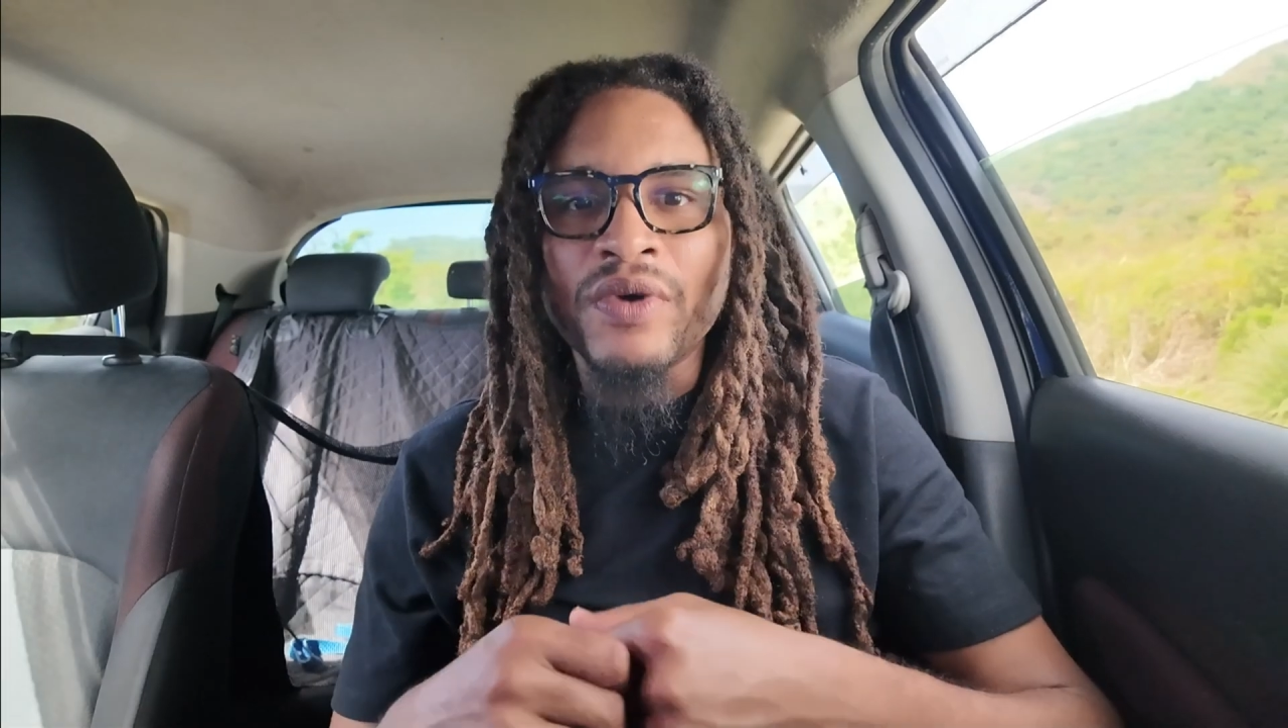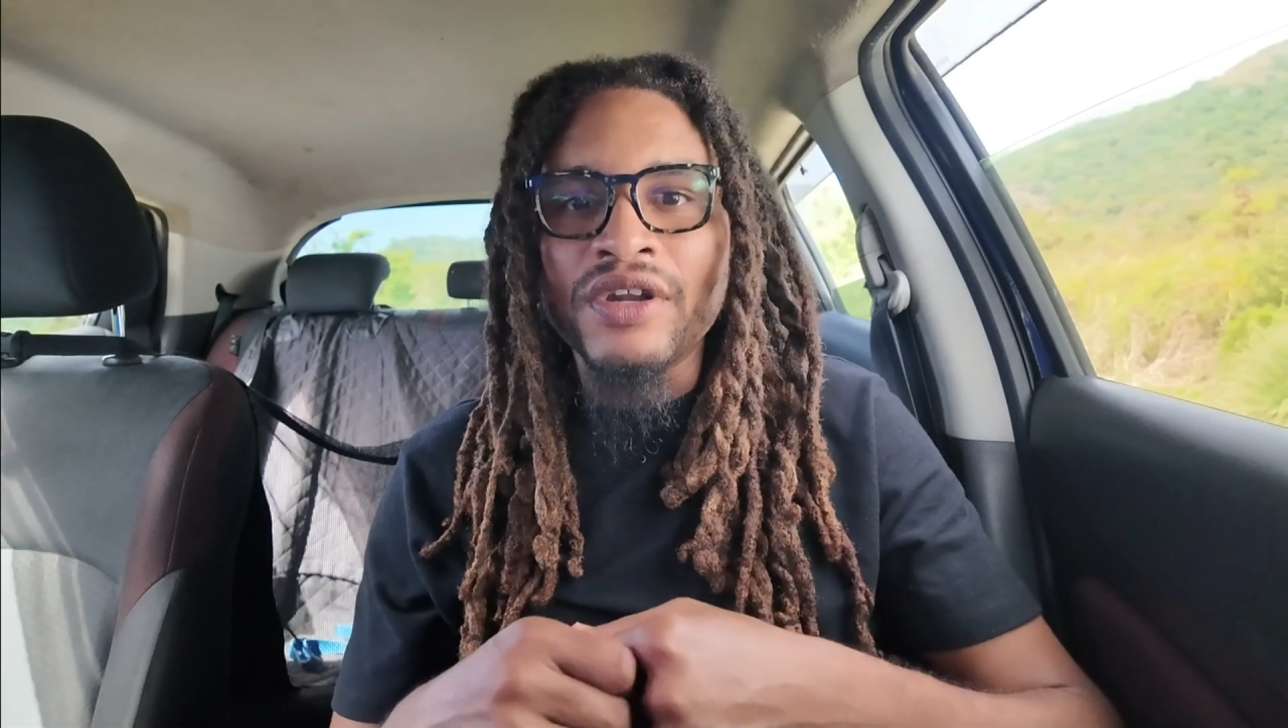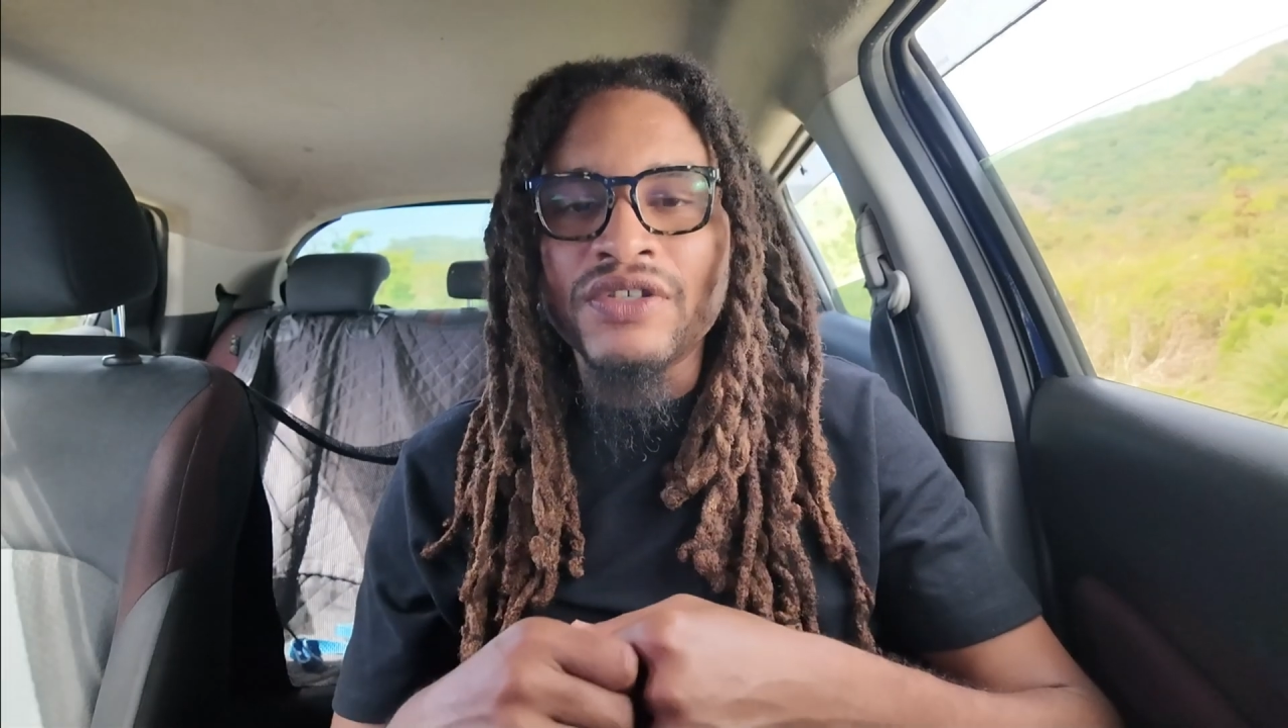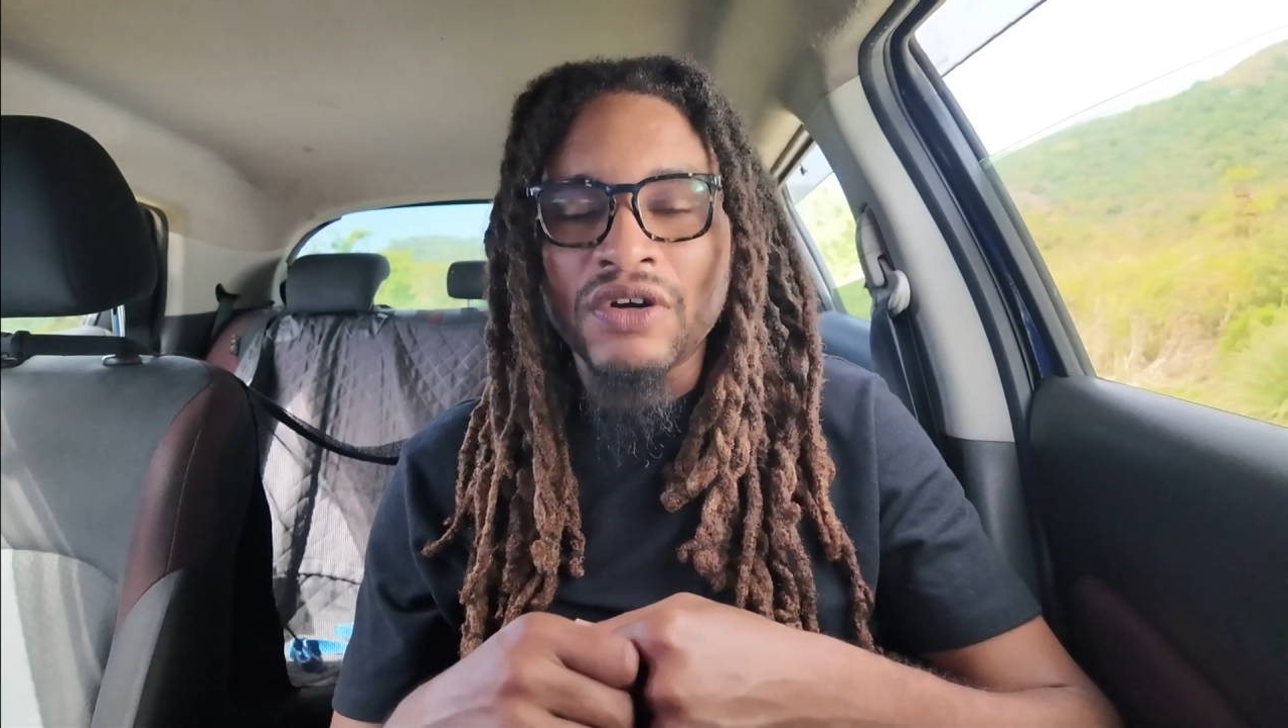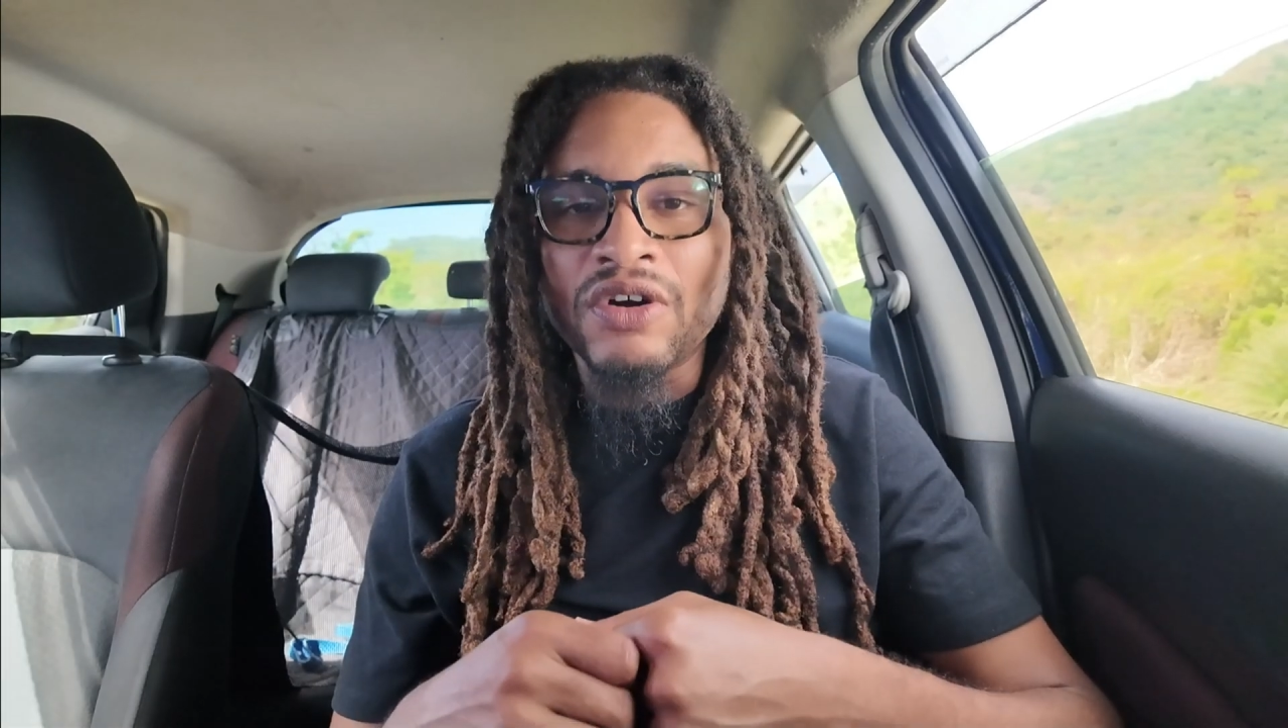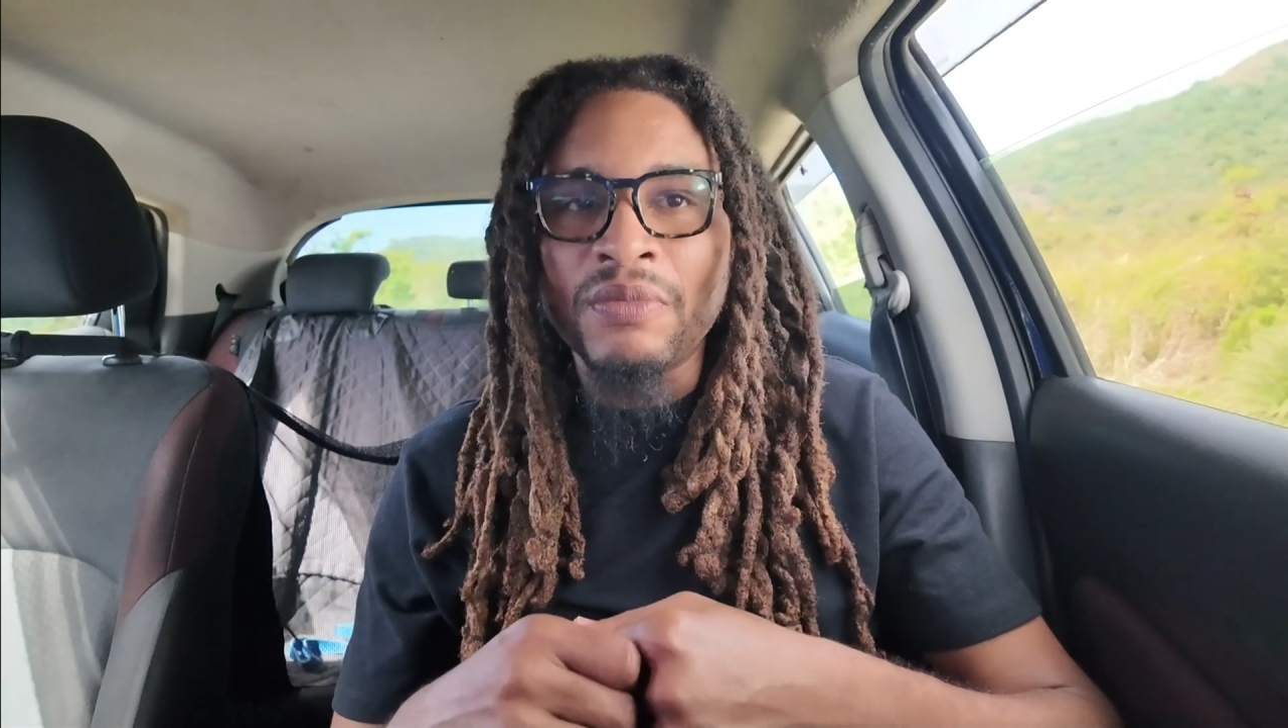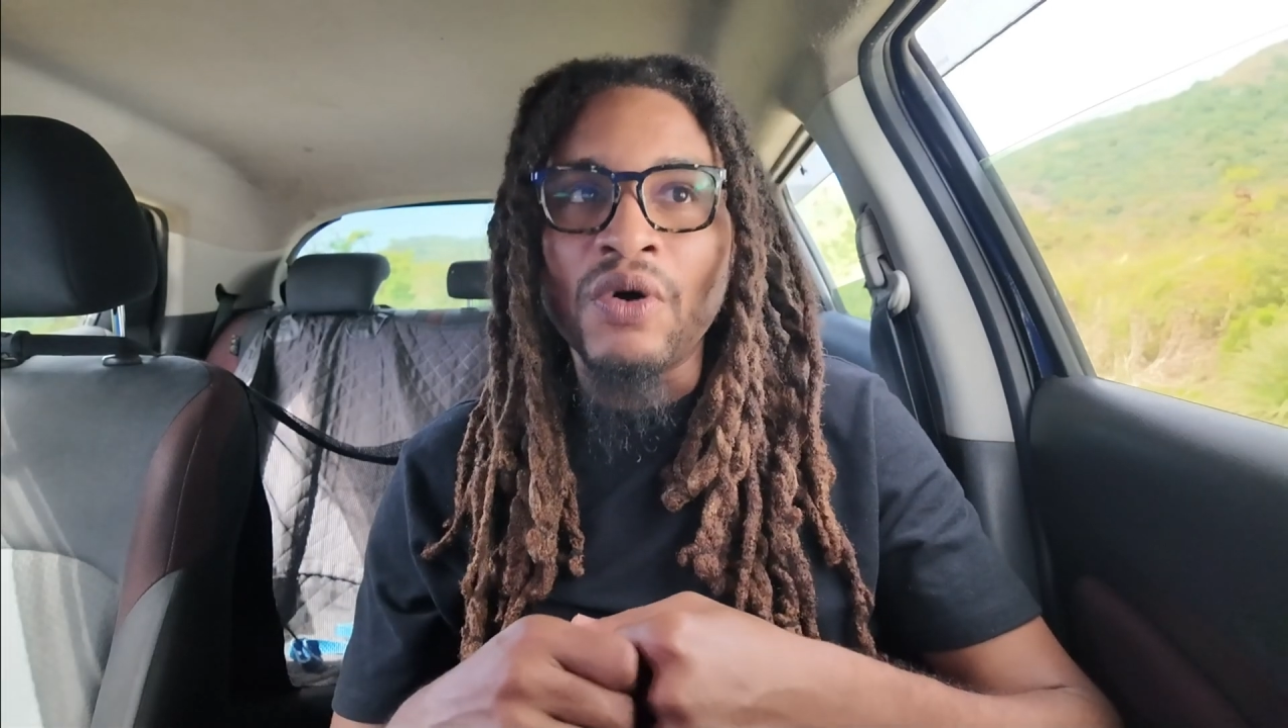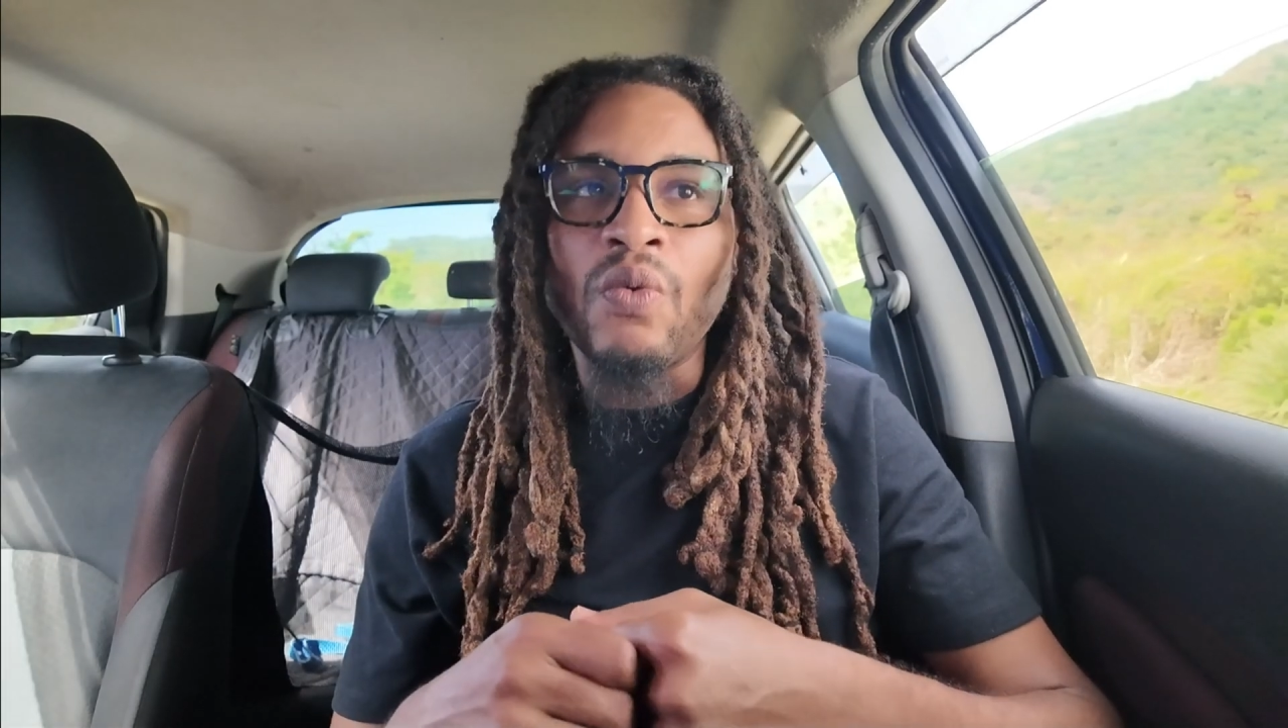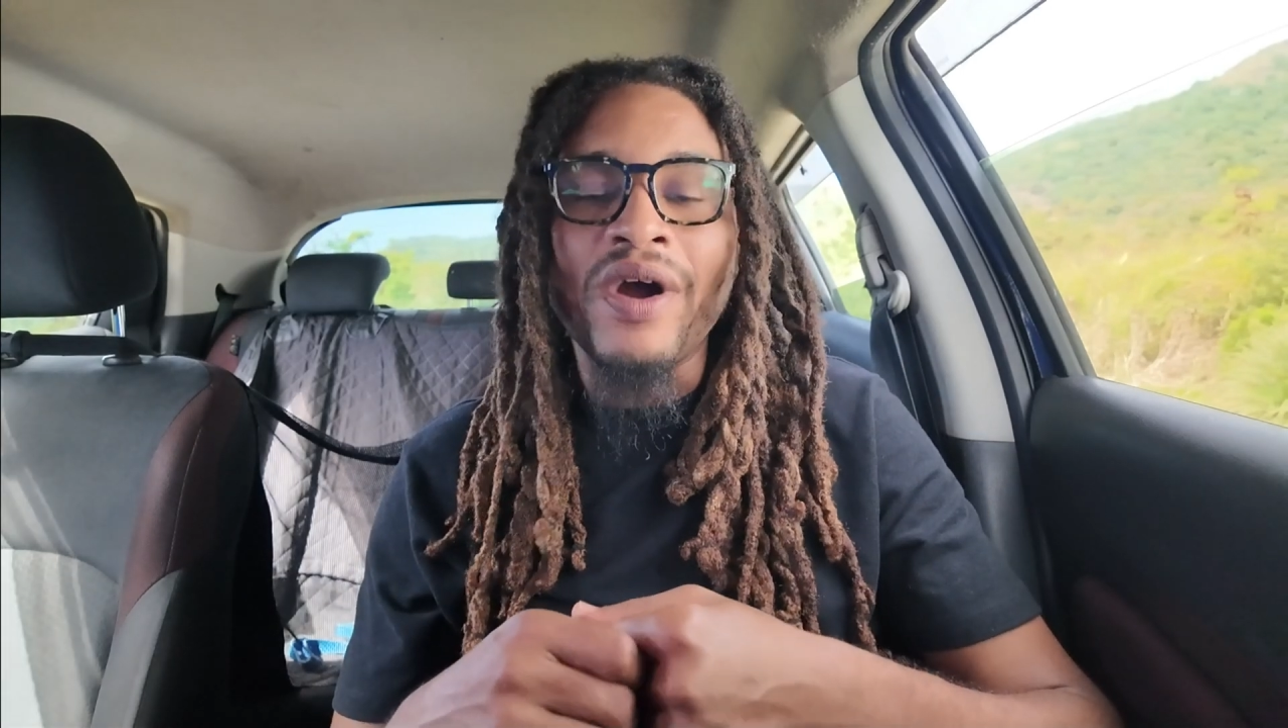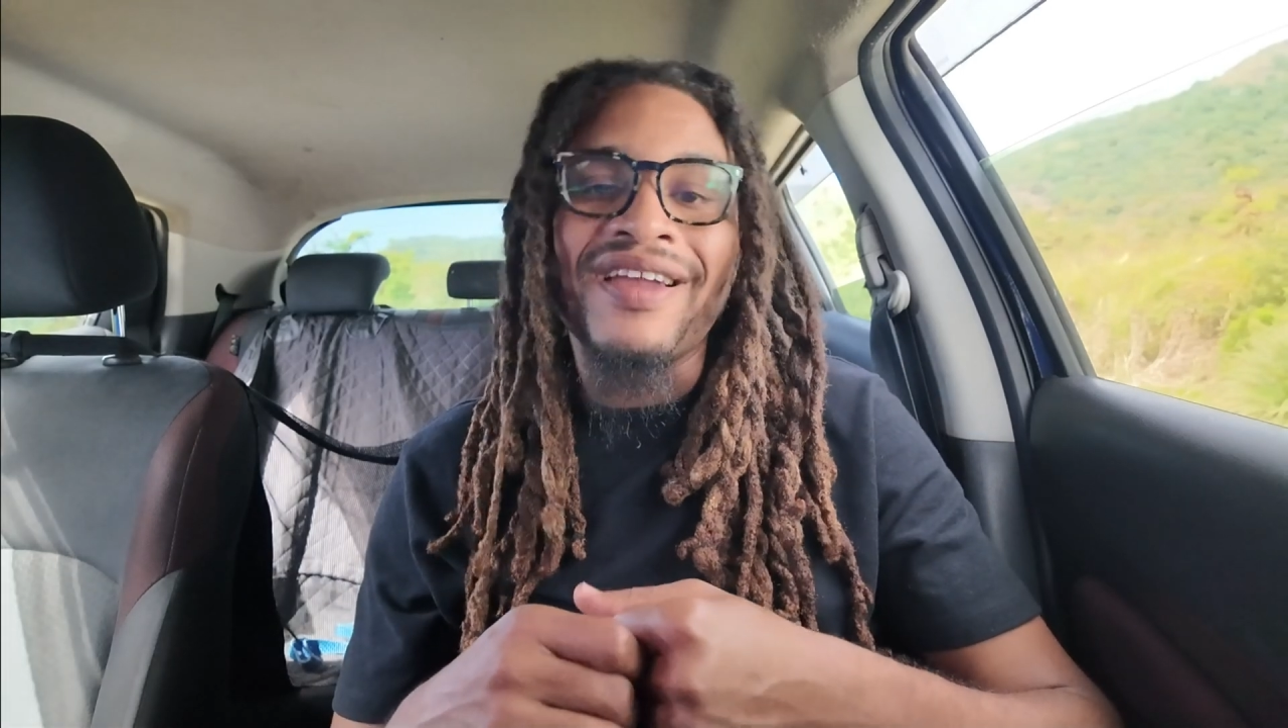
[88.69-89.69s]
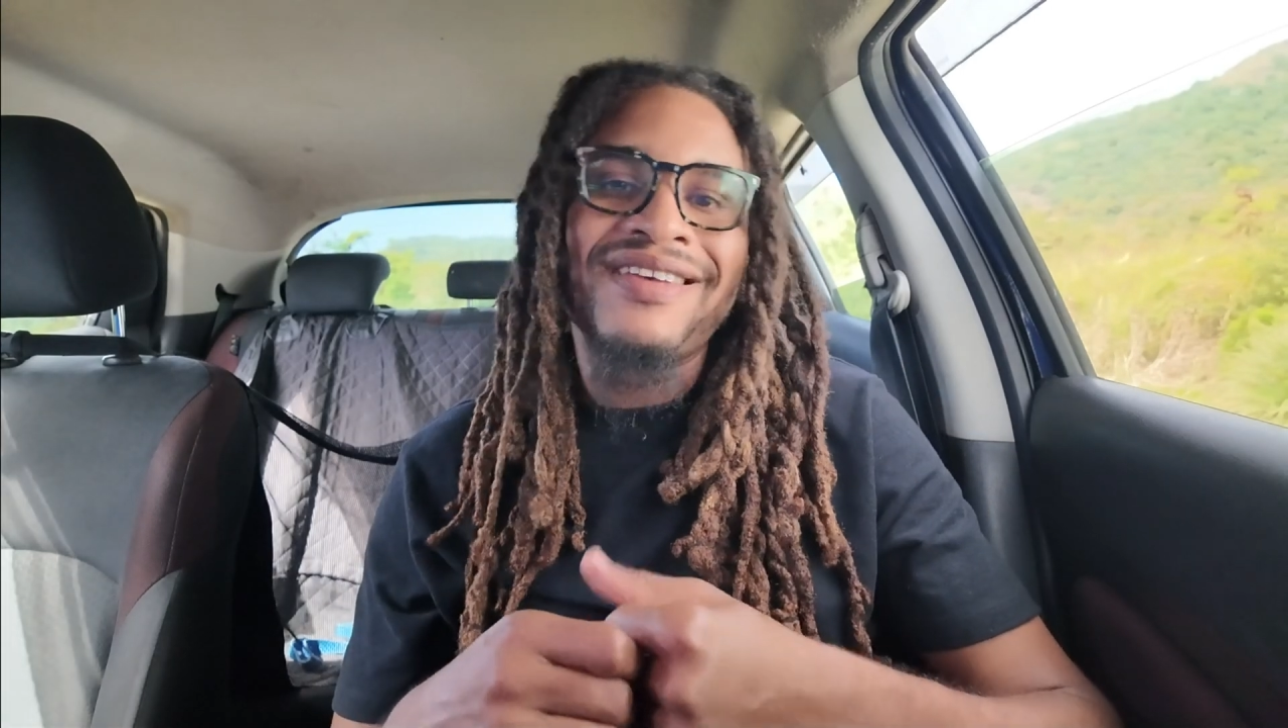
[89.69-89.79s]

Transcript: we're going to talk about why